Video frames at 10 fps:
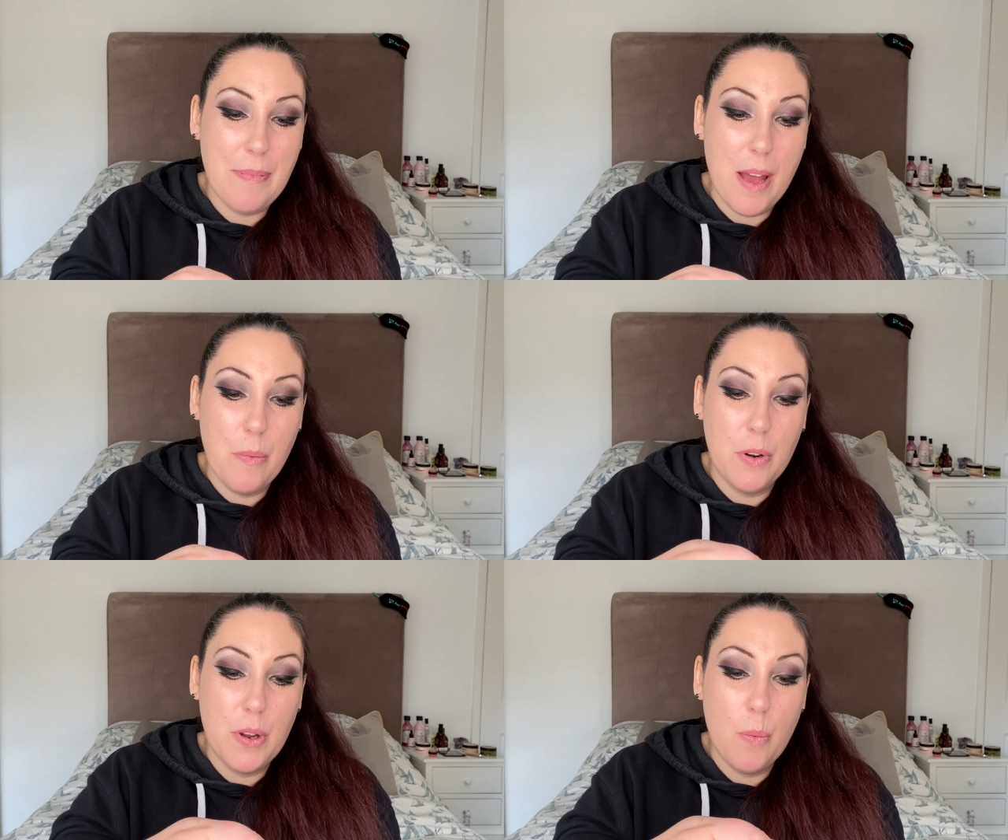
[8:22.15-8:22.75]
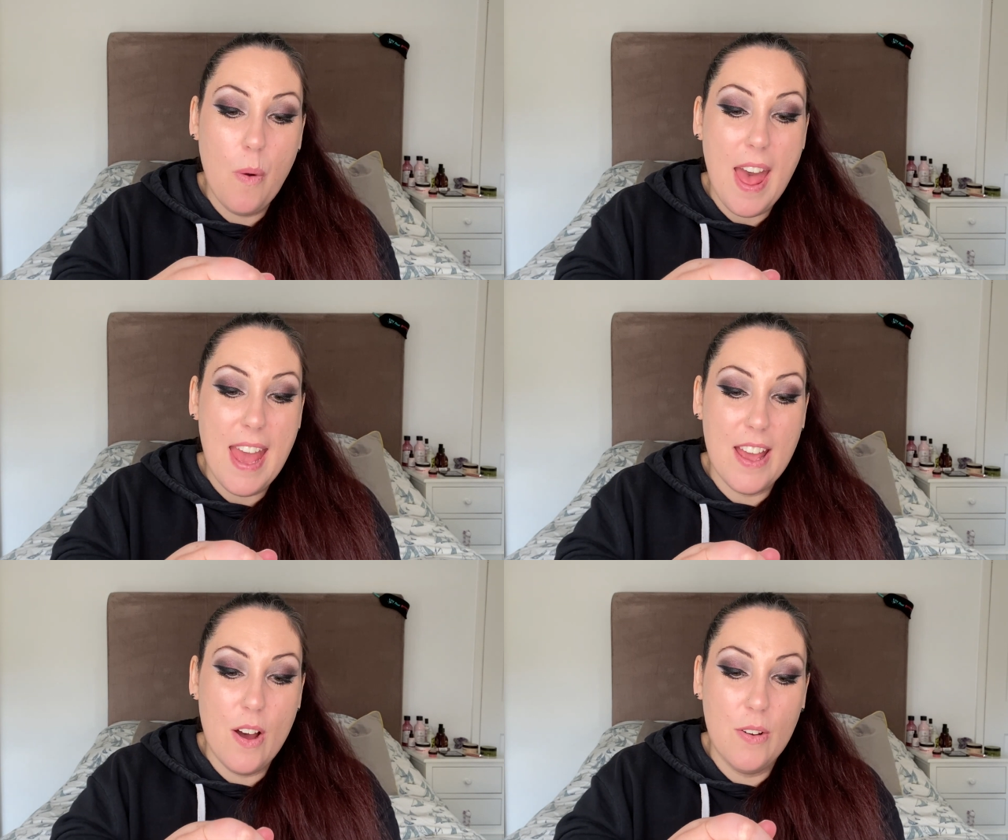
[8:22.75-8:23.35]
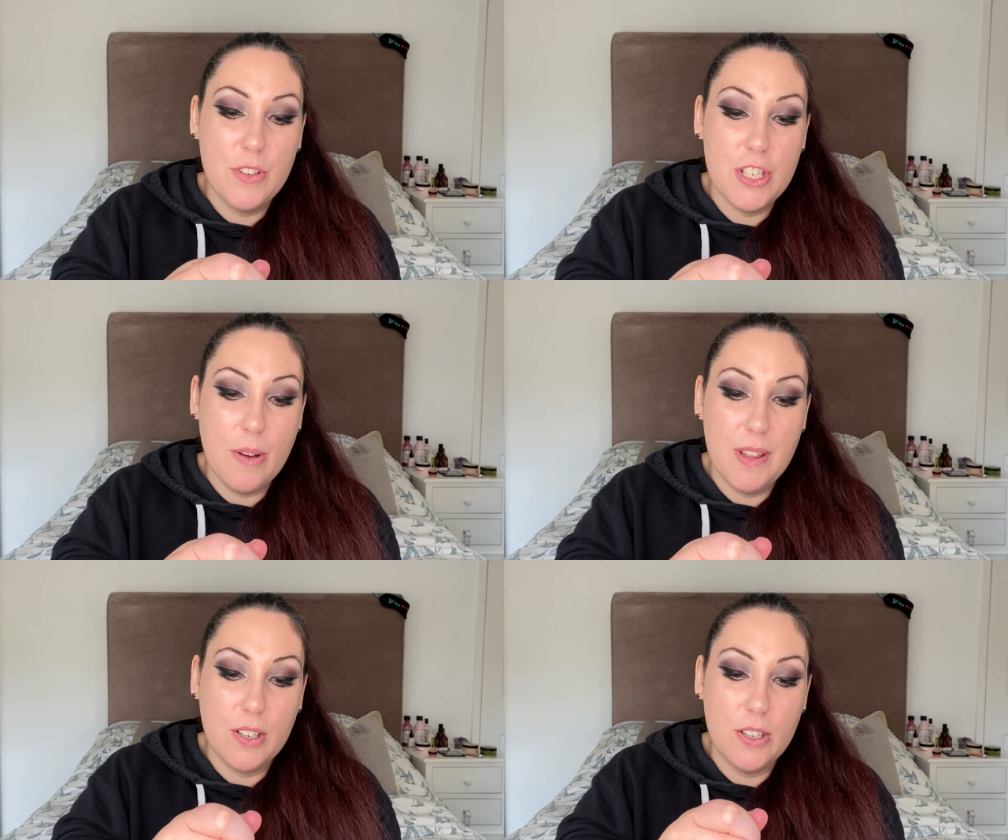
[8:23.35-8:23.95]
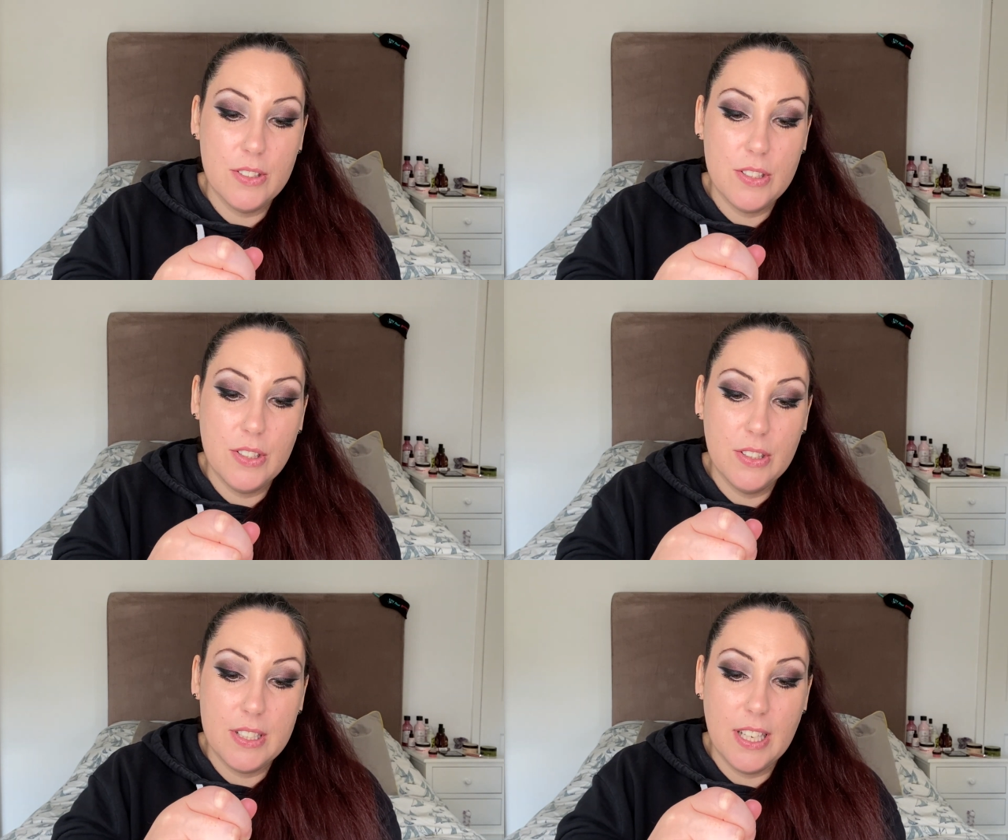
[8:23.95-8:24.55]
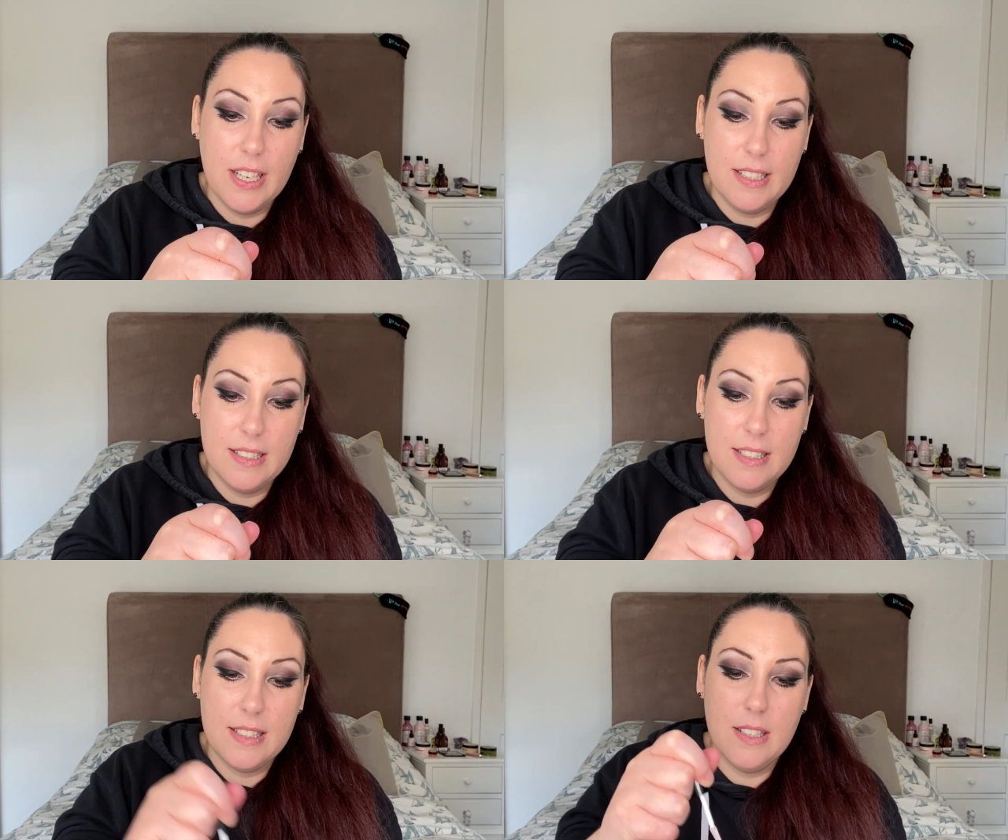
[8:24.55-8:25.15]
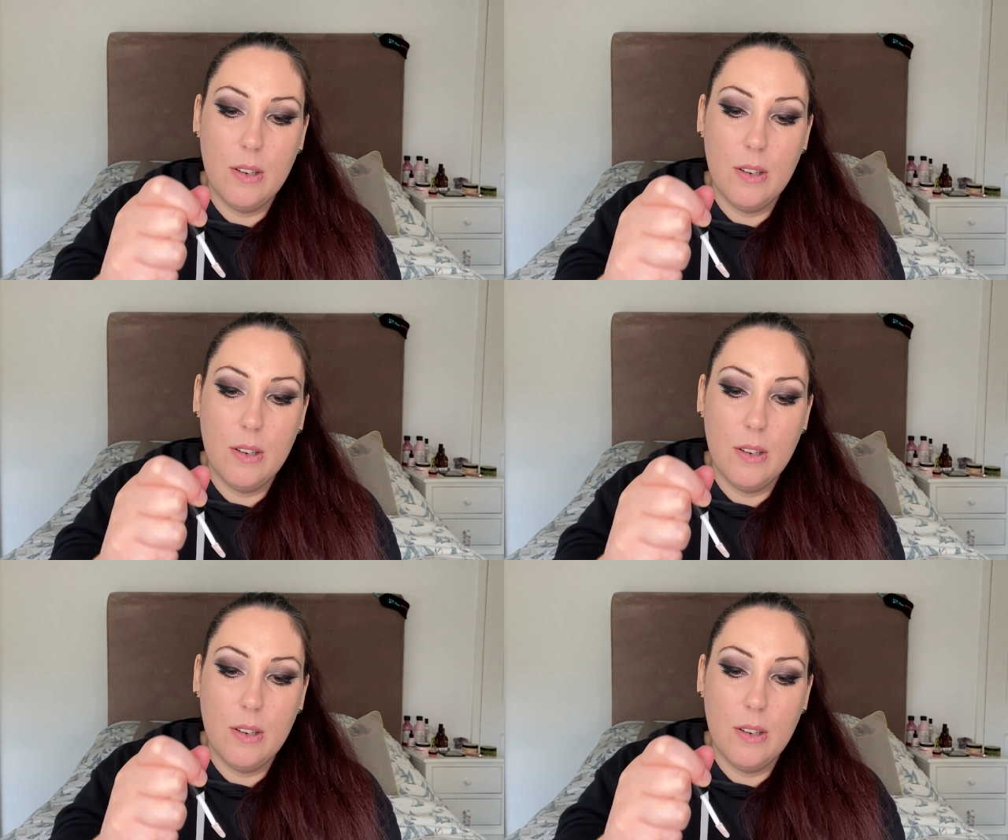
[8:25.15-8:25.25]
but I want a way of showing the consultants.